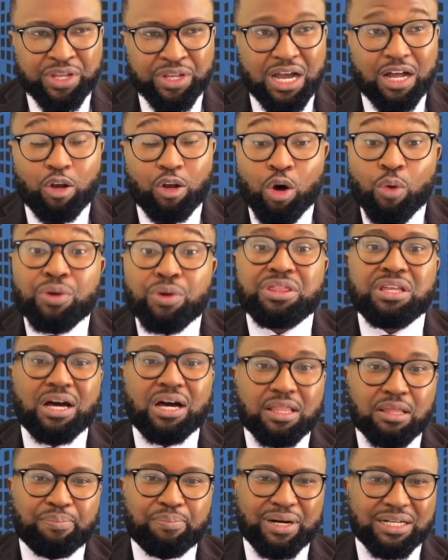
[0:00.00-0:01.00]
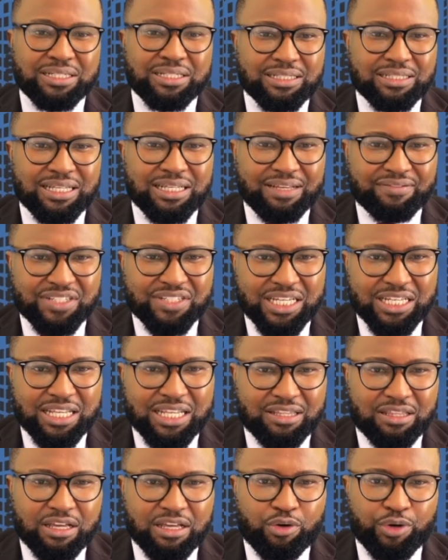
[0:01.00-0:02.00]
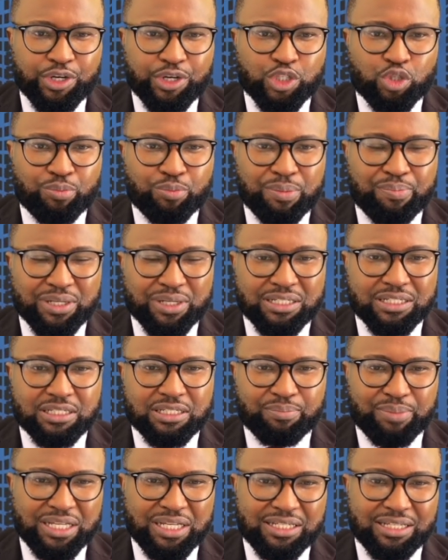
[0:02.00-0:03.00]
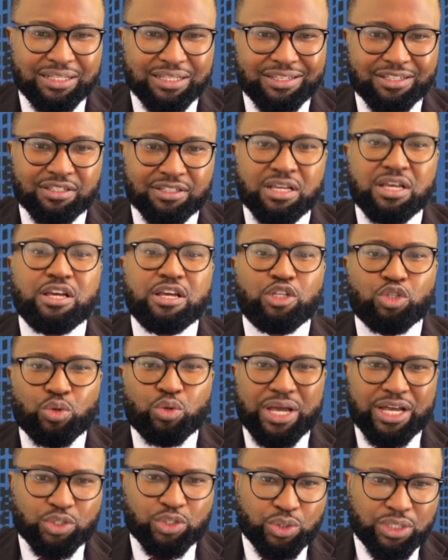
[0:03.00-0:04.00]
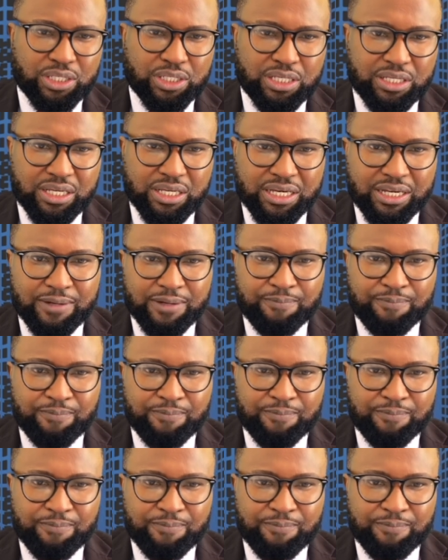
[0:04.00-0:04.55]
along with the other parties that have said that they're going to be participating in this, to actually